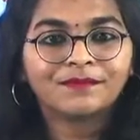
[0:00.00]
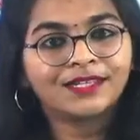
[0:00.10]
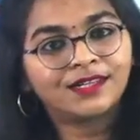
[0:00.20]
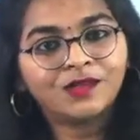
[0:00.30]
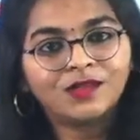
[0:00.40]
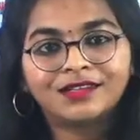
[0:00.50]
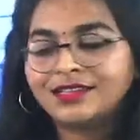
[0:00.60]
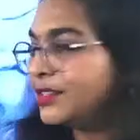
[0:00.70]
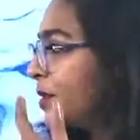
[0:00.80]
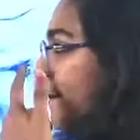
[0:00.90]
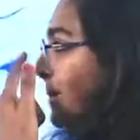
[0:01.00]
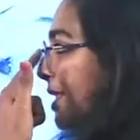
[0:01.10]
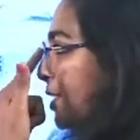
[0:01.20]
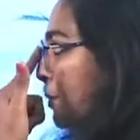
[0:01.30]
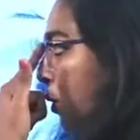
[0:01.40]
Clear? So
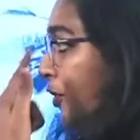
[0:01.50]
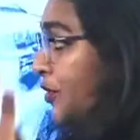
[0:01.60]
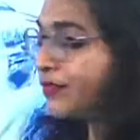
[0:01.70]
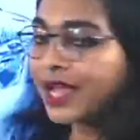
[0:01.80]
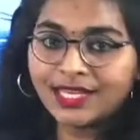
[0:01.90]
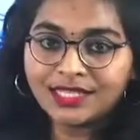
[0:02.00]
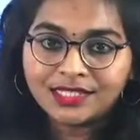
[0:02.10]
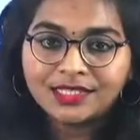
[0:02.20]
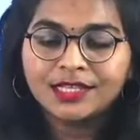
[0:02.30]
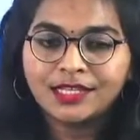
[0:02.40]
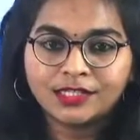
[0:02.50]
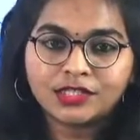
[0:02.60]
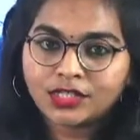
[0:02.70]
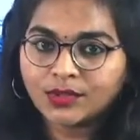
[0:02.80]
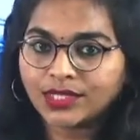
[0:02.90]
melting point of ice is
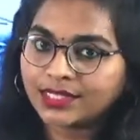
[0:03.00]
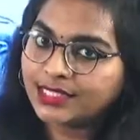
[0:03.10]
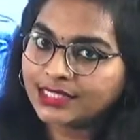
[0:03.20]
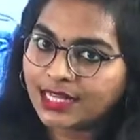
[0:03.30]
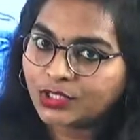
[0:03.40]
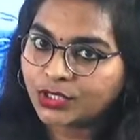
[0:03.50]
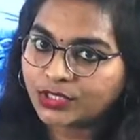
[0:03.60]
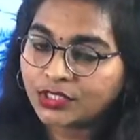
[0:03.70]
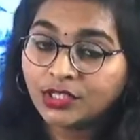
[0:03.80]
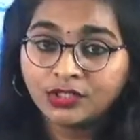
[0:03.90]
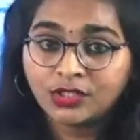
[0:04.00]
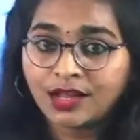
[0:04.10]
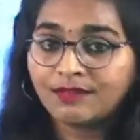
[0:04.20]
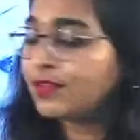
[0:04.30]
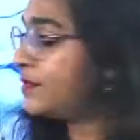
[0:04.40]
0 degrees Celsius. So
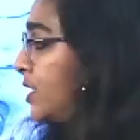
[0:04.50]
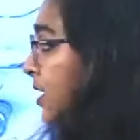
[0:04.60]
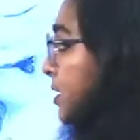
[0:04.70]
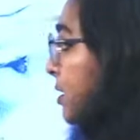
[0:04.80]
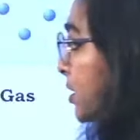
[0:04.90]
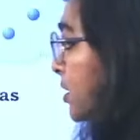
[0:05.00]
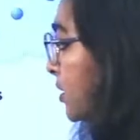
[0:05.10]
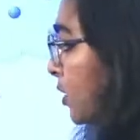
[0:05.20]
now we've seen this